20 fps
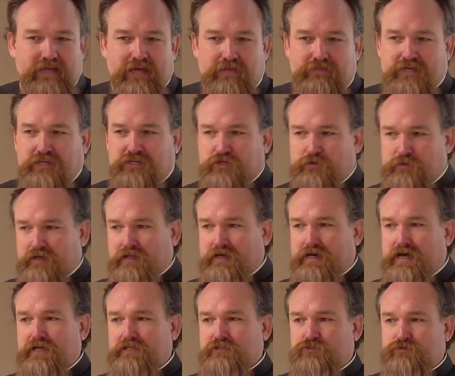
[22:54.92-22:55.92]
And then you
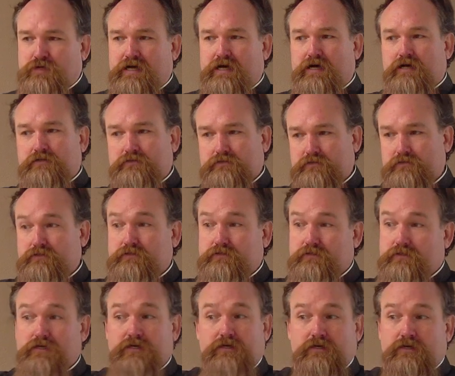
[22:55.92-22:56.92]
realize, well,
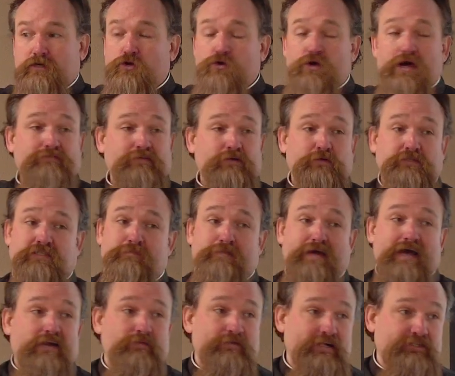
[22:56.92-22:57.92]
whoever it was
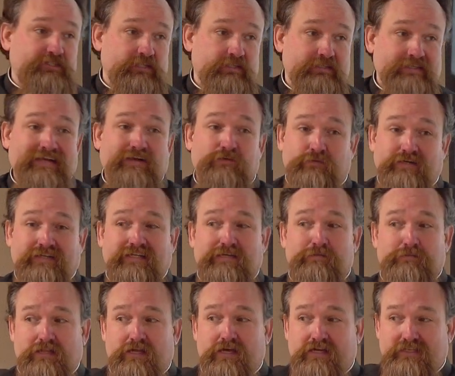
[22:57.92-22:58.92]
about originally, it really
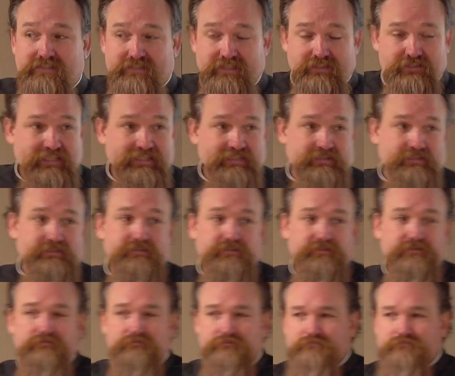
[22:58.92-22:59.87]
belongs to Jesus.